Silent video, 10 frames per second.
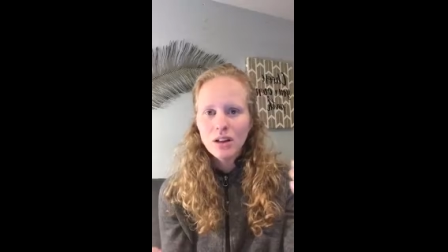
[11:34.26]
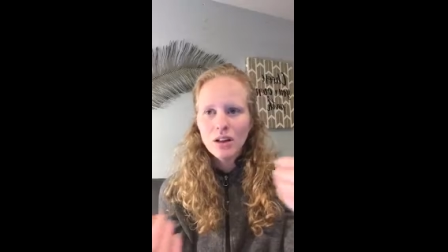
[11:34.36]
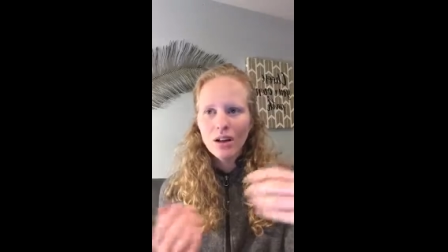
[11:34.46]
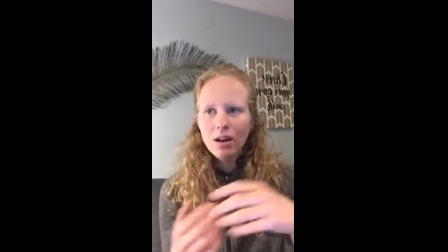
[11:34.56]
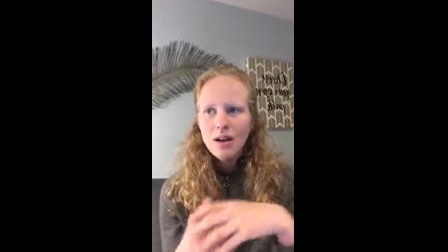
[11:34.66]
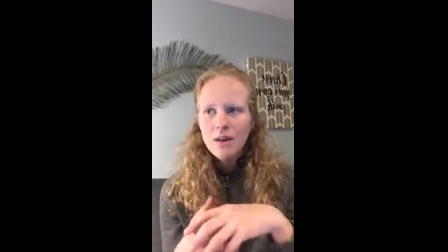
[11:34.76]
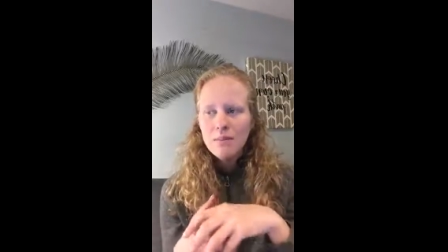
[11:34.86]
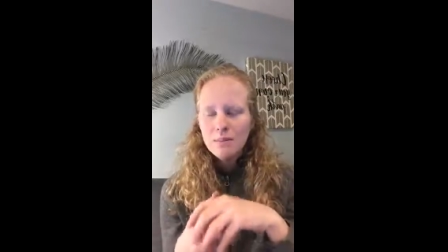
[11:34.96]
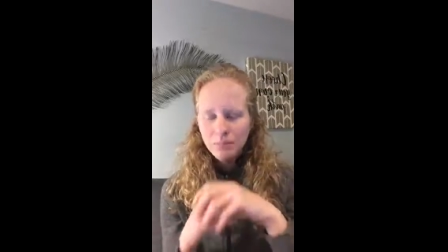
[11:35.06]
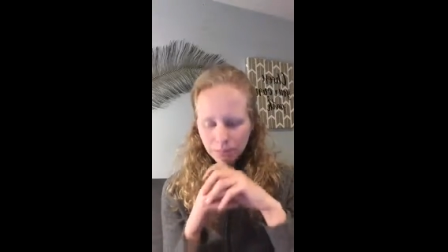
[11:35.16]

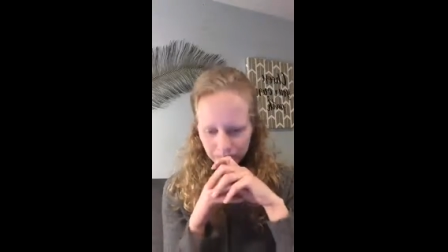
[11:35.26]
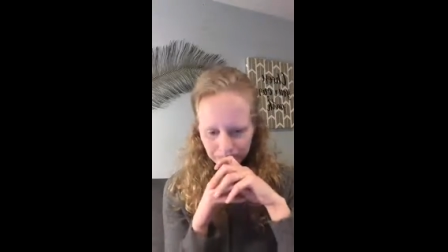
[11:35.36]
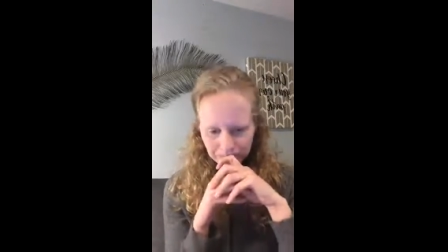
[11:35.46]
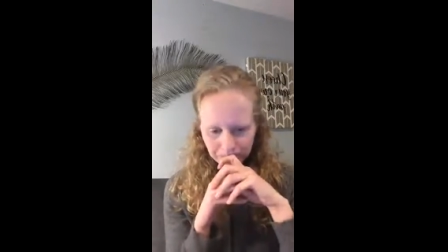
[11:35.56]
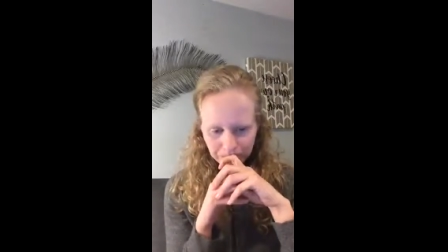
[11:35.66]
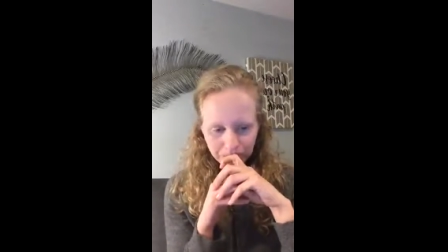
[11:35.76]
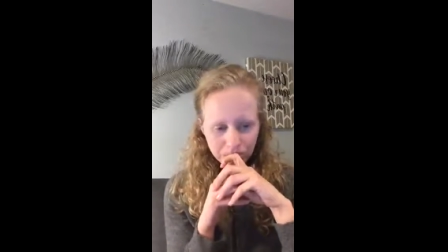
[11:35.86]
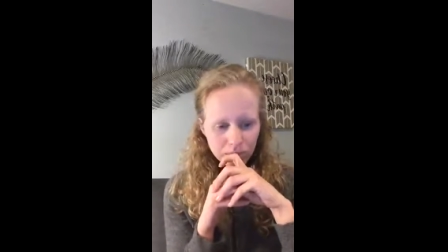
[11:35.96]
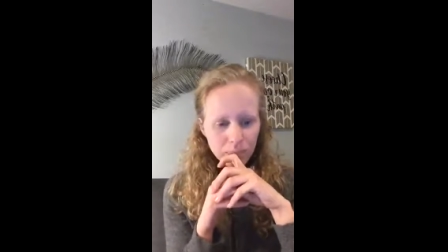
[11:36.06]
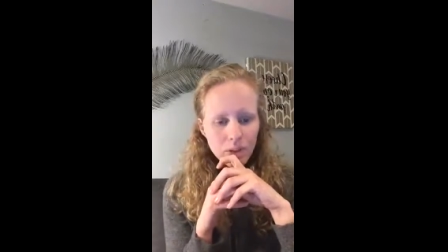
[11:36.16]

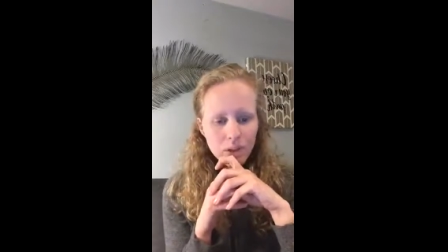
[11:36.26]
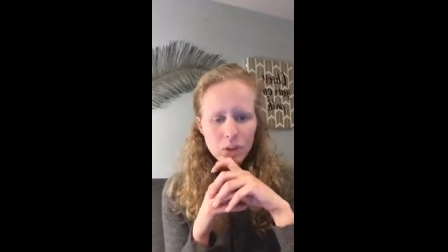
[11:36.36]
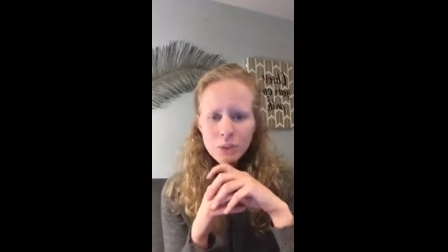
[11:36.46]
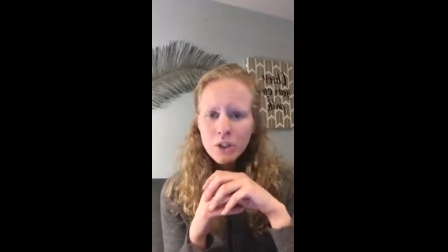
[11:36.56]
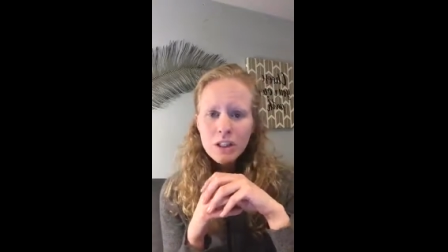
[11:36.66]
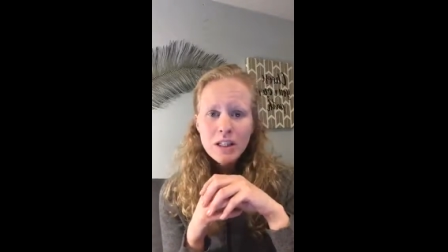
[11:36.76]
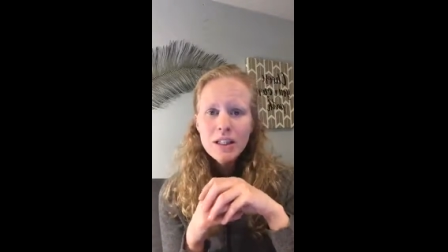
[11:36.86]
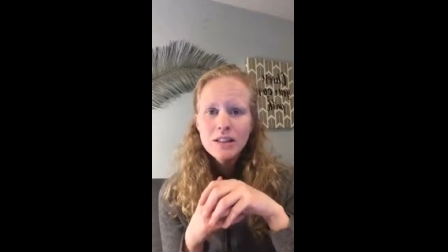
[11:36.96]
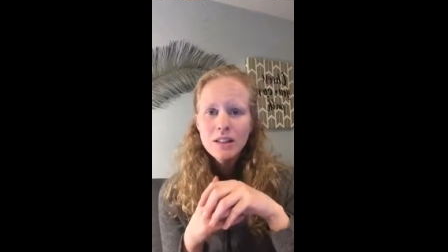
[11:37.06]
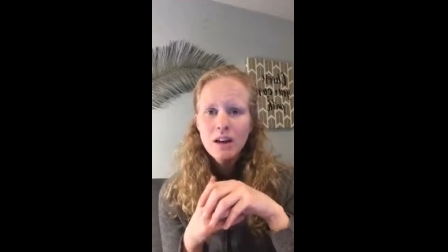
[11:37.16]
So when you're eating
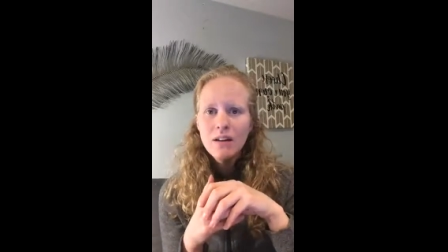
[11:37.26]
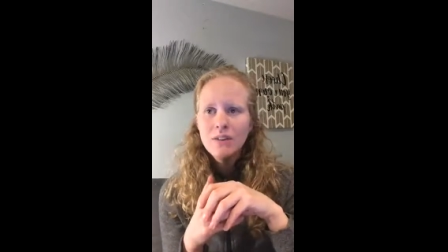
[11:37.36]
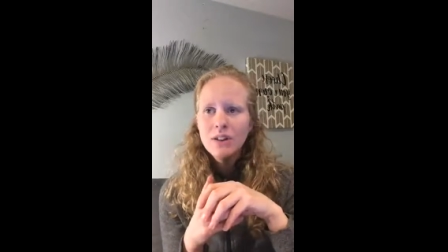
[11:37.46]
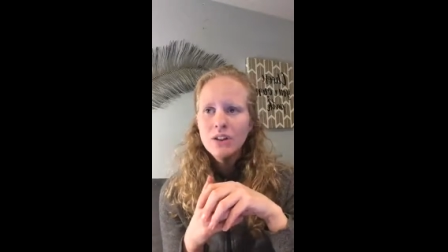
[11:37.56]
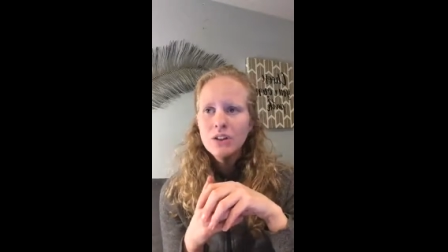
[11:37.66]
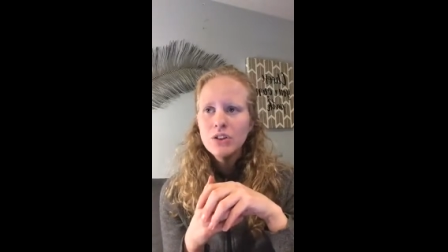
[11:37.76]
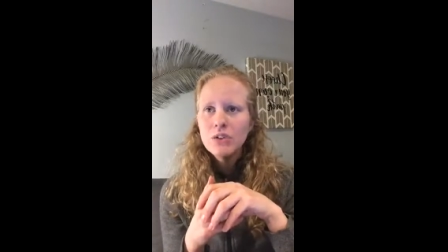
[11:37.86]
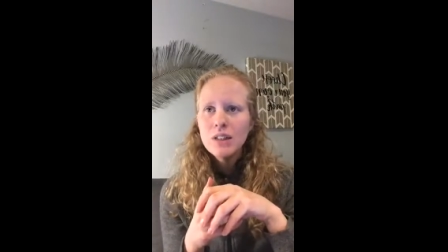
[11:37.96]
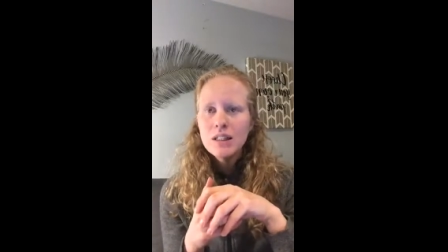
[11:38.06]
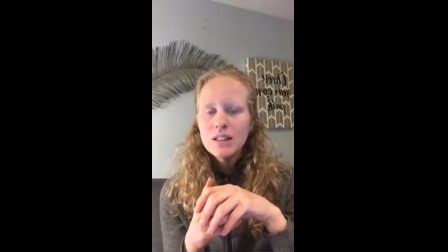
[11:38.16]
stuff and you're
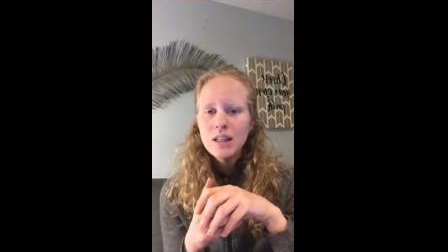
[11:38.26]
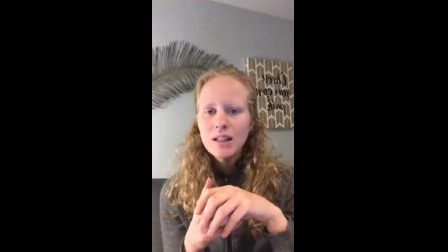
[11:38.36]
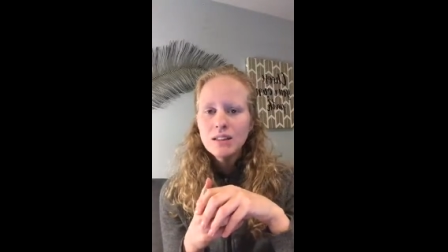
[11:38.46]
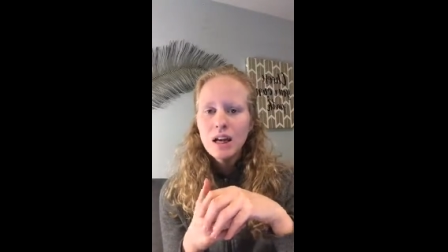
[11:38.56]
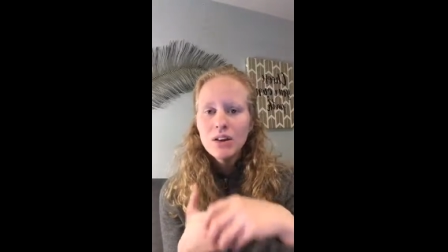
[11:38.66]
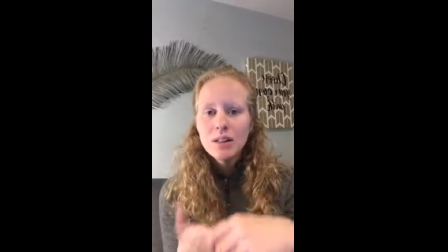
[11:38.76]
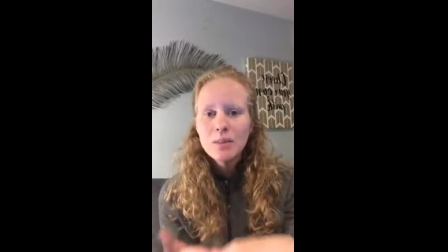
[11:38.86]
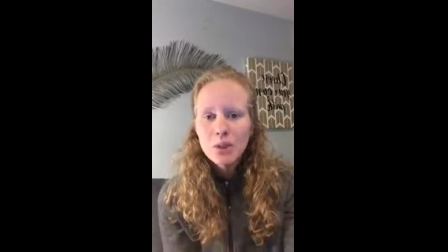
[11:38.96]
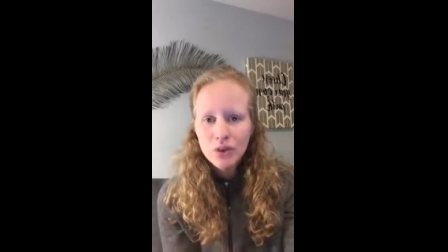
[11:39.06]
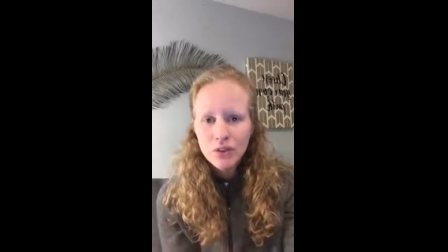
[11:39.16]
doing these things, how does that
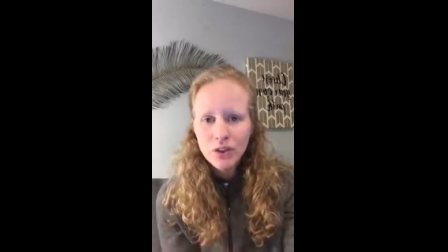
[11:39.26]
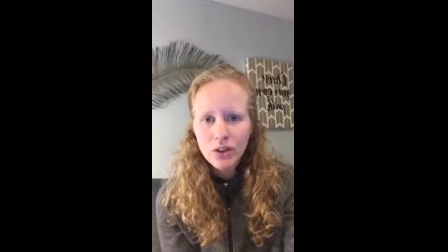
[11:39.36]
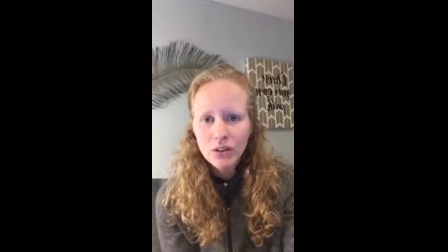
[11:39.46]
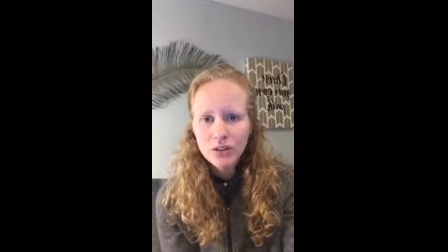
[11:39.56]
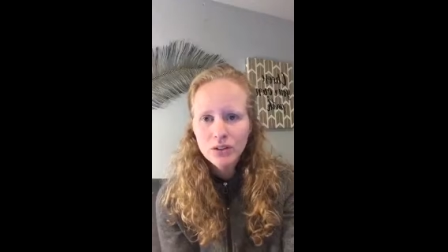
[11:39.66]
make you feel?